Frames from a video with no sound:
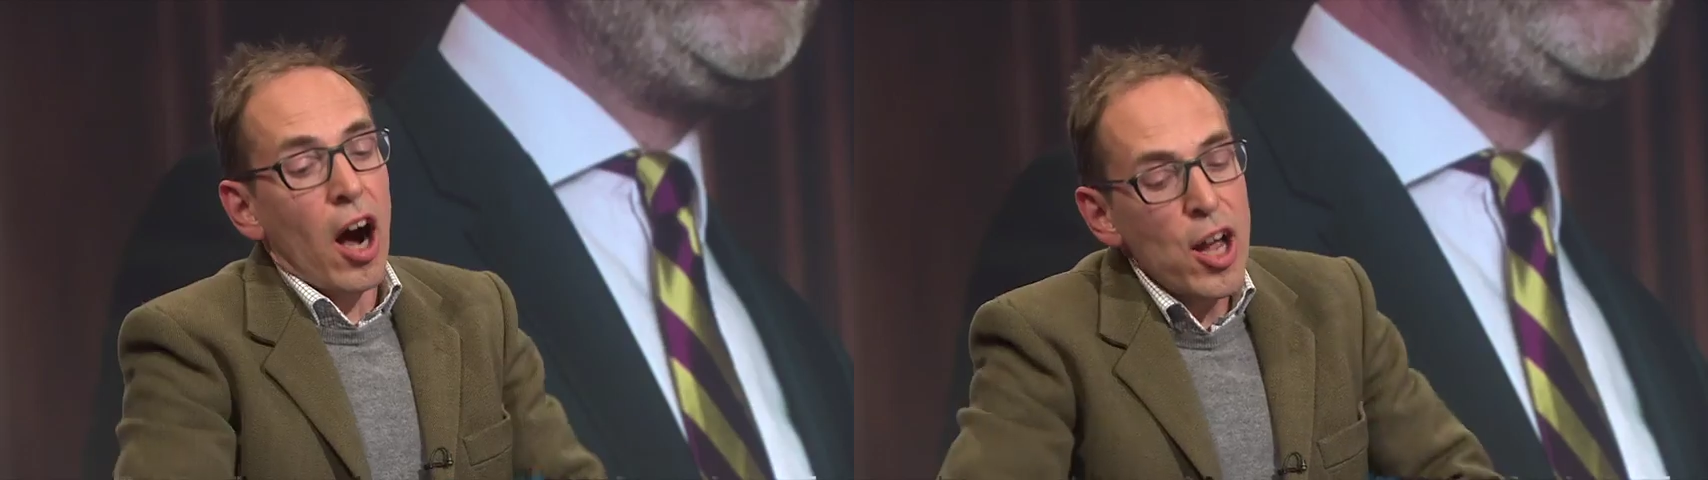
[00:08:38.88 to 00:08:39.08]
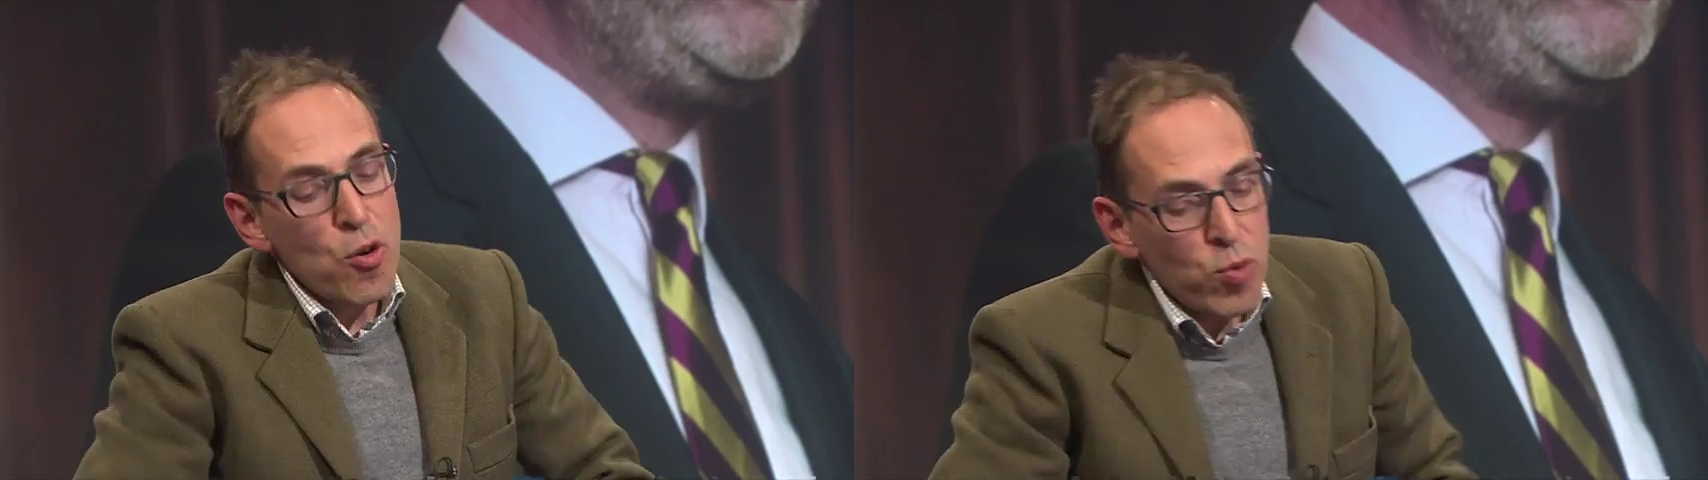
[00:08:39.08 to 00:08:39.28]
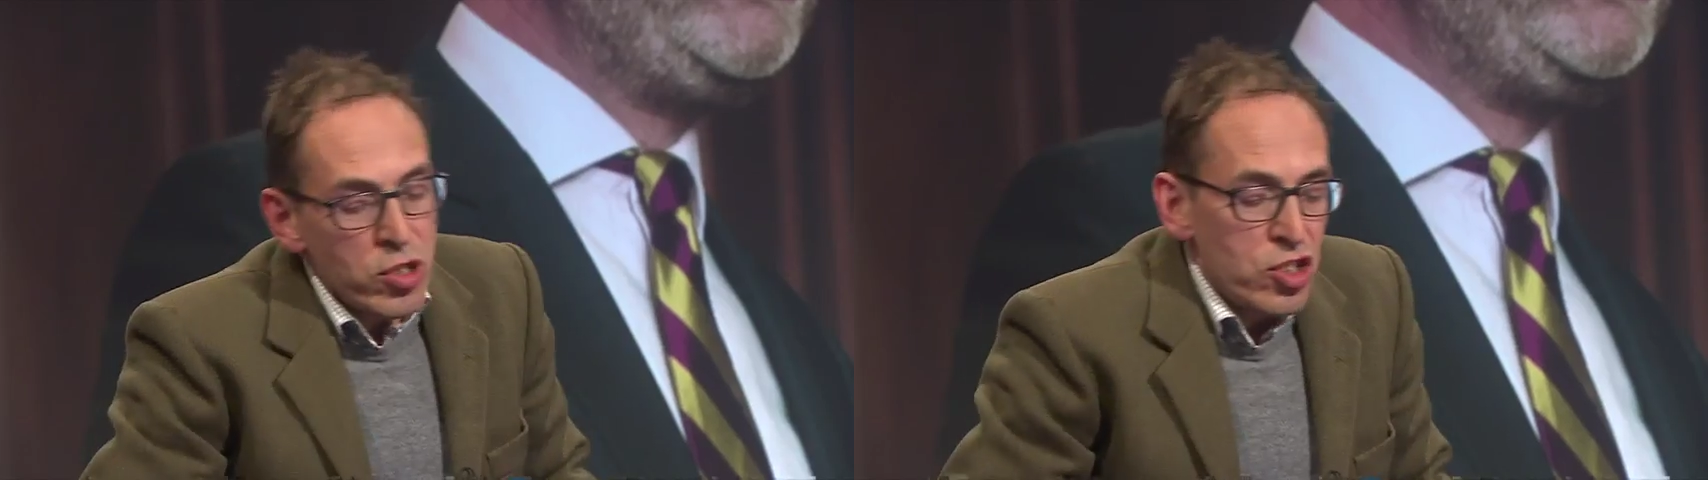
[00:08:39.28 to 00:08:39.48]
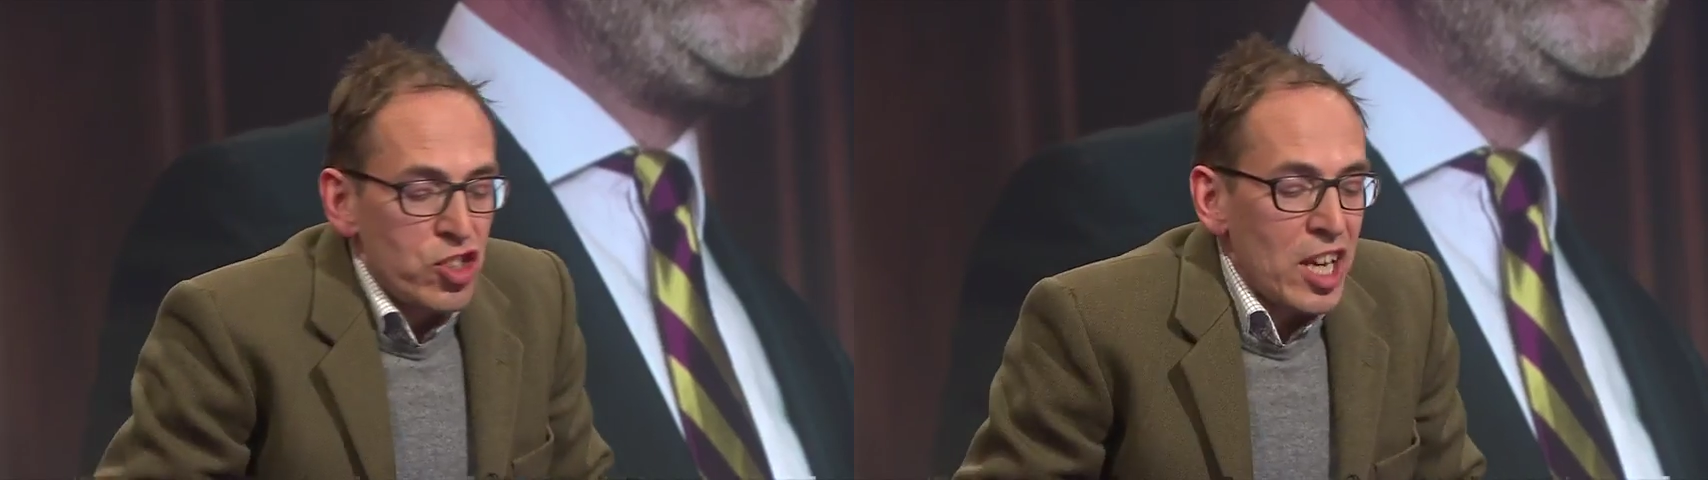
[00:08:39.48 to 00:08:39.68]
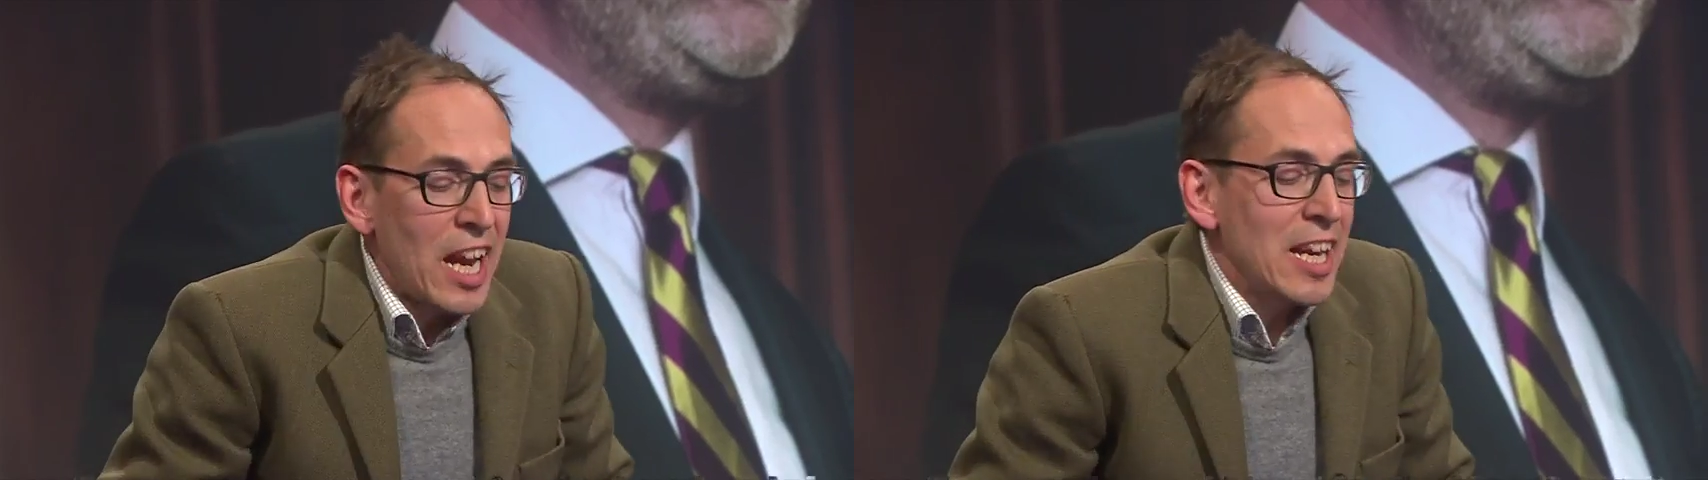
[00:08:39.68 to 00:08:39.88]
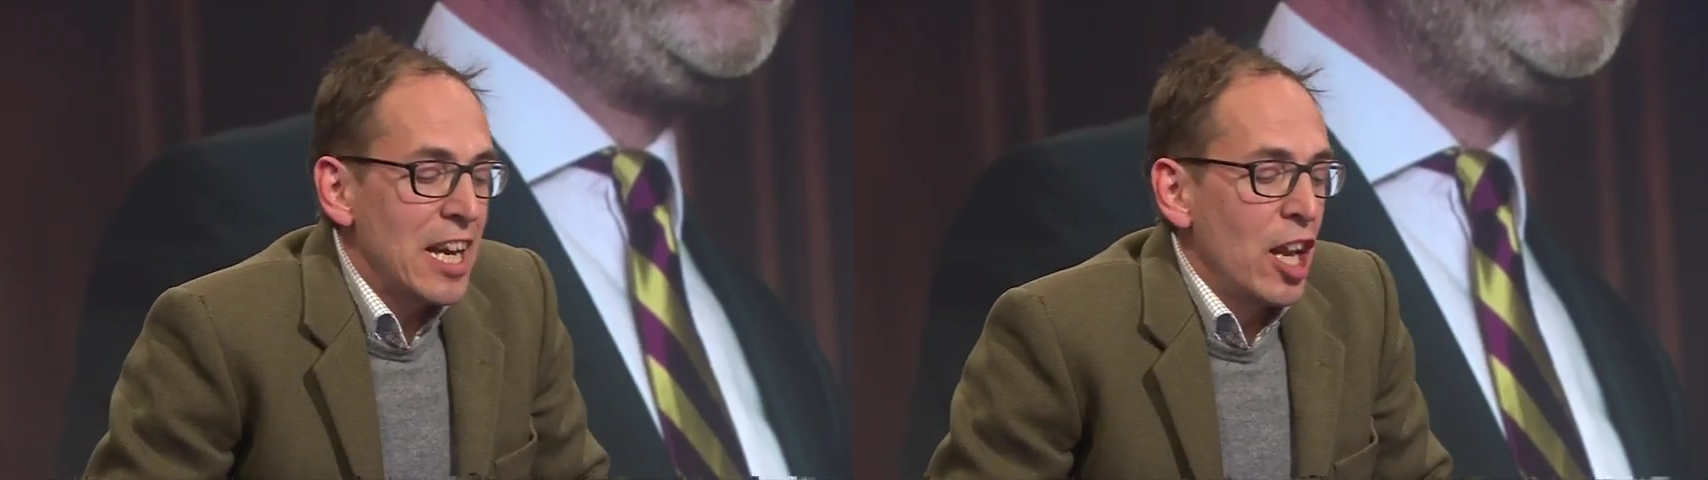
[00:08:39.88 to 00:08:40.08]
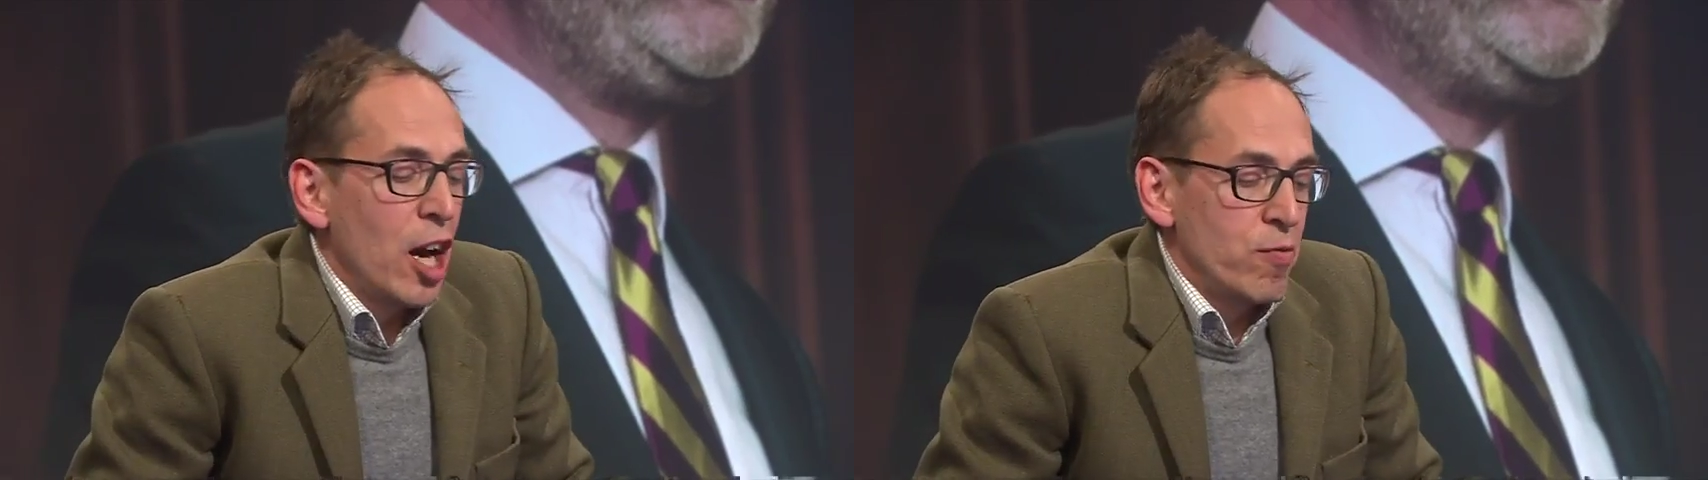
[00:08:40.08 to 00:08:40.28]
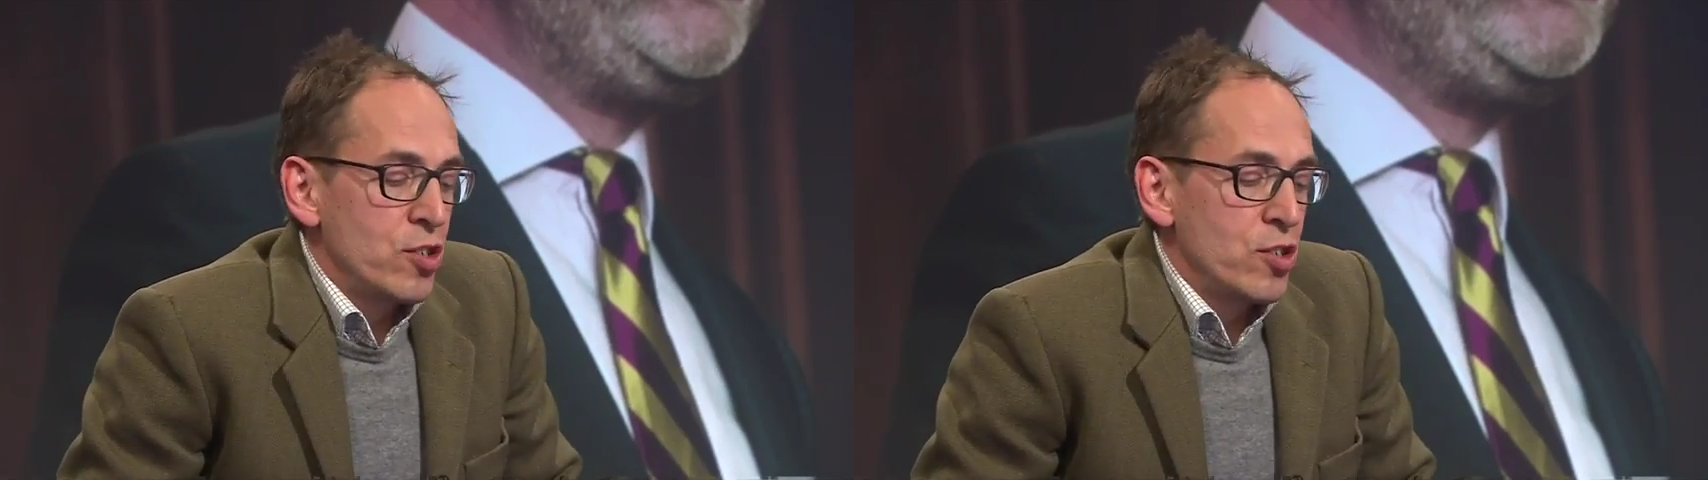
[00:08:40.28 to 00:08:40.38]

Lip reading: I would dearly love